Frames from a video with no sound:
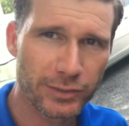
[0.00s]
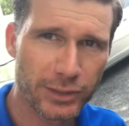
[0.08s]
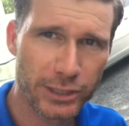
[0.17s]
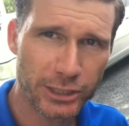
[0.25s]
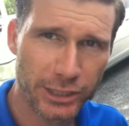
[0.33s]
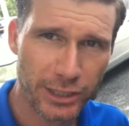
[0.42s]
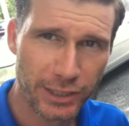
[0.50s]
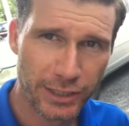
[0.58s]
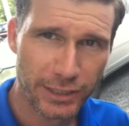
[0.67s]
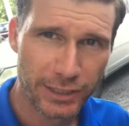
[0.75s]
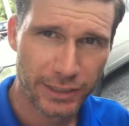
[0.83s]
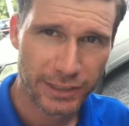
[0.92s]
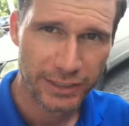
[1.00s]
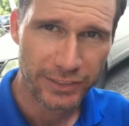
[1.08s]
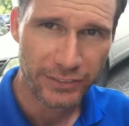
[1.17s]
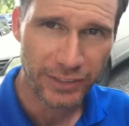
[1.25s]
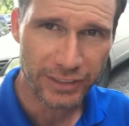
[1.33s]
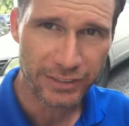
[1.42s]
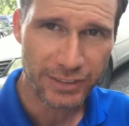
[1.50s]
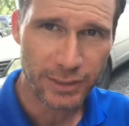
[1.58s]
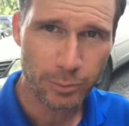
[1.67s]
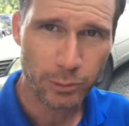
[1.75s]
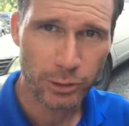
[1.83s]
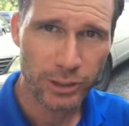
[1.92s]
fender, nice
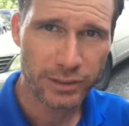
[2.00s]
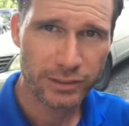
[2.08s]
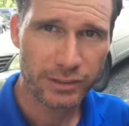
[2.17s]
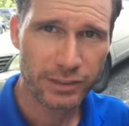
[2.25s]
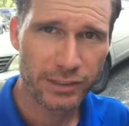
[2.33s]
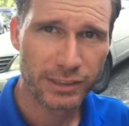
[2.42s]
deep crease.